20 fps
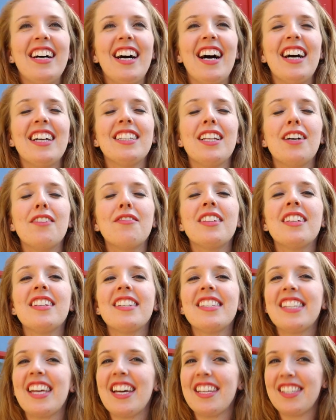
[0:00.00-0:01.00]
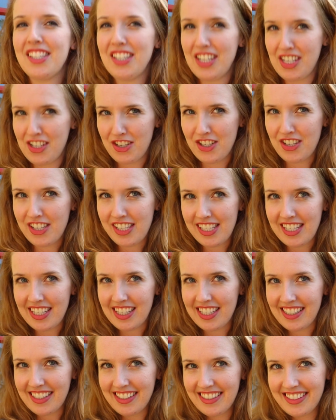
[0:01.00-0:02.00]
I love the assassination
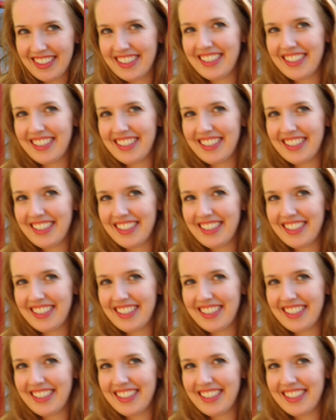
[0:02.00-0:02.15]
scene.